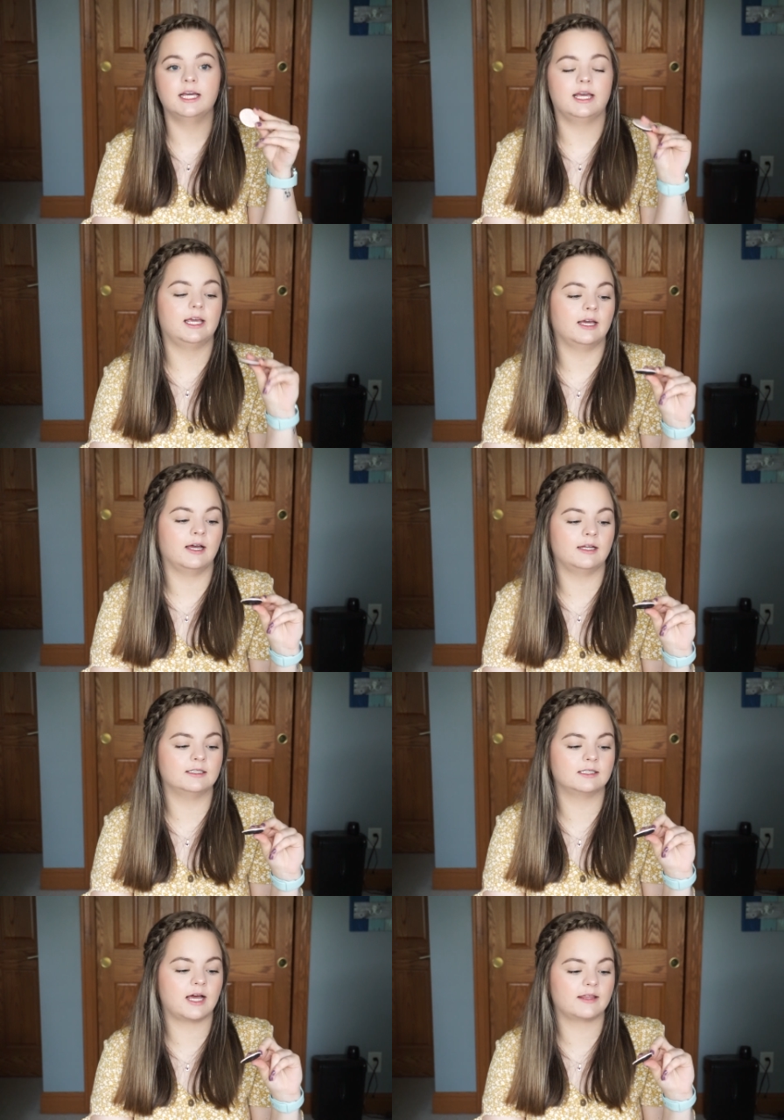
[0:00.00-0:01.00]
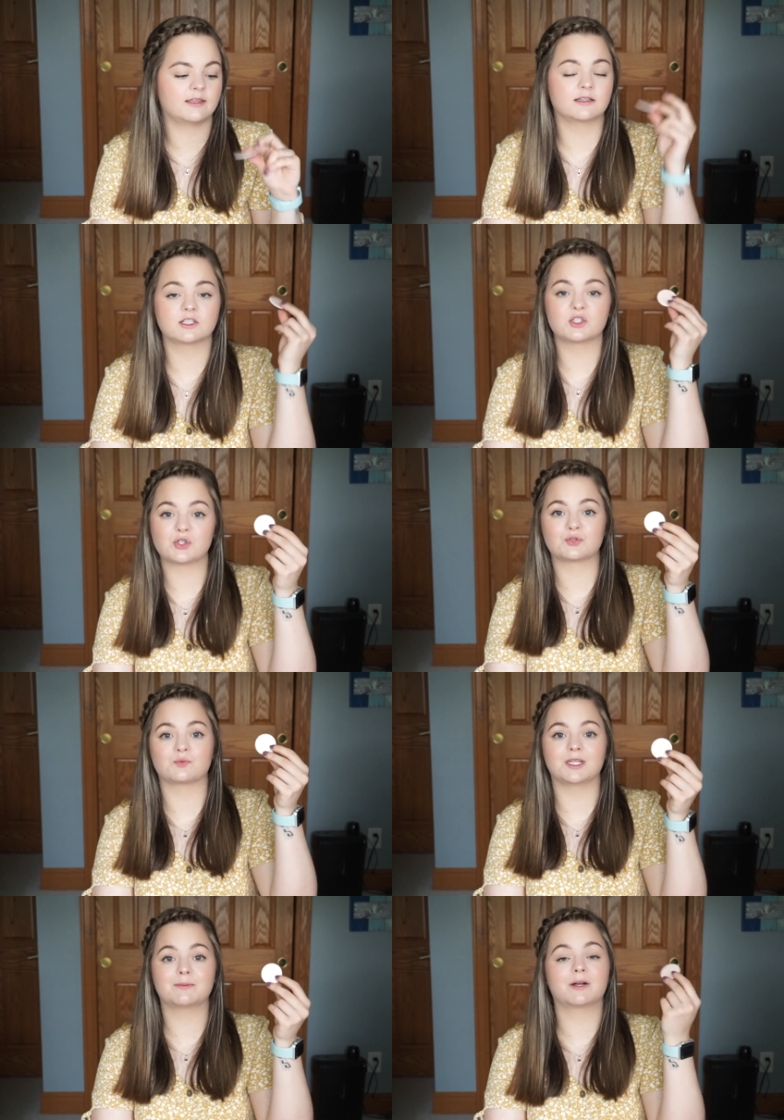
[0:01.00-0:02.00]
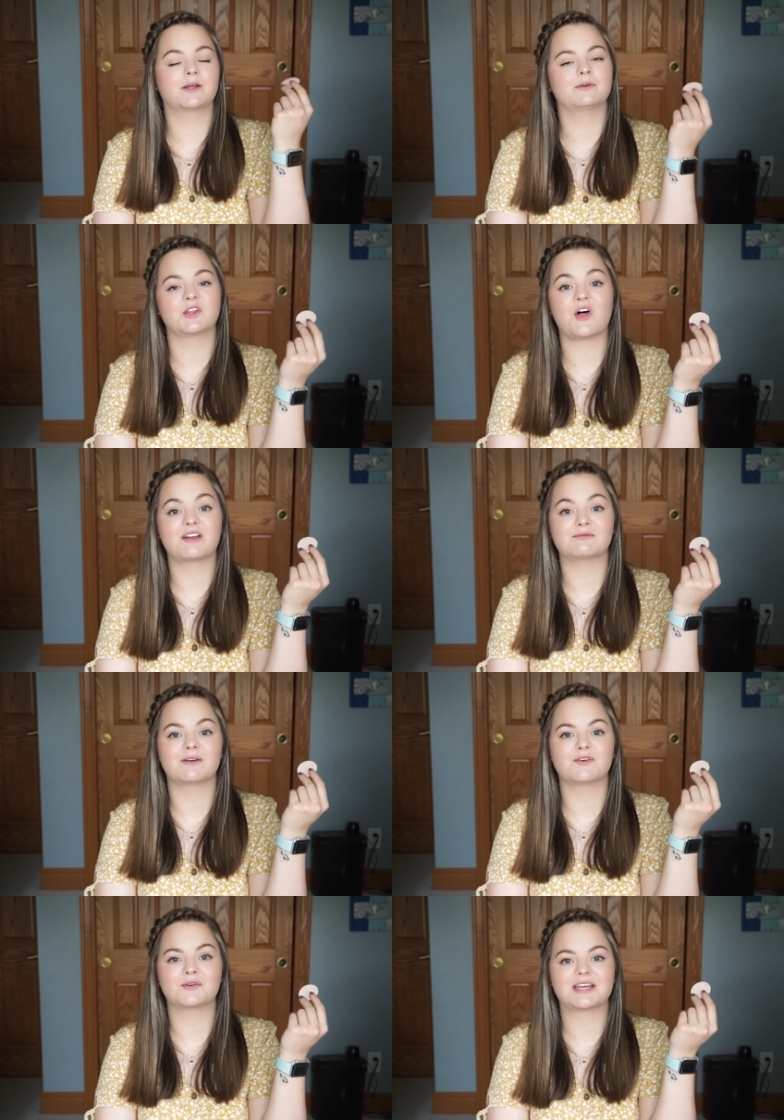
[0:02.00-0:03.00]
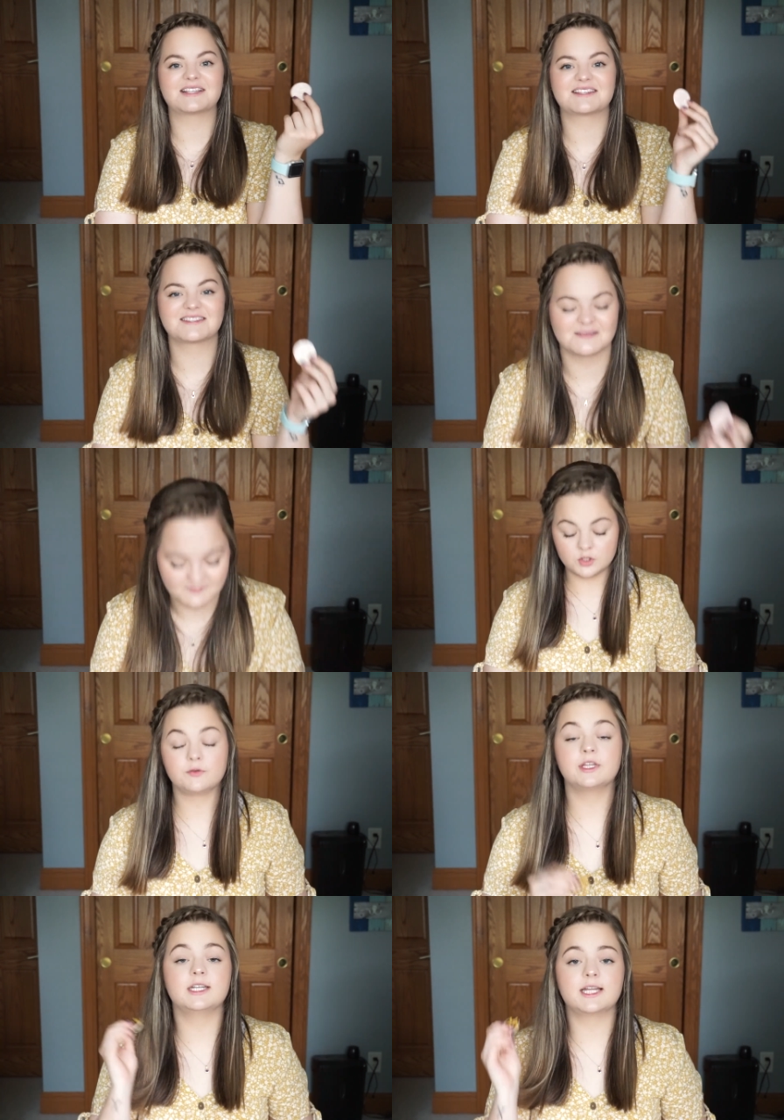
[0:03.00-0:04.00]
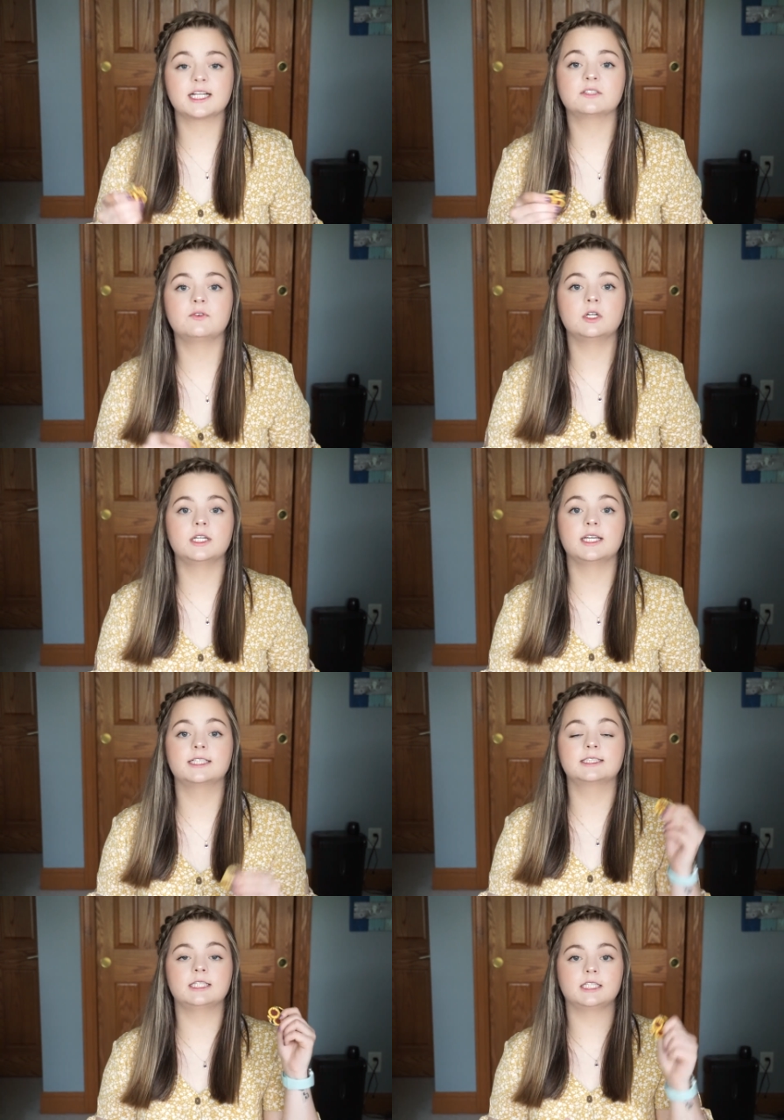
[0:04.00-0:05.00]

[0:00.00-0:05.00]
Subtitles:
and I think this looks really pretty with a lot of my phone cases. So the next one is the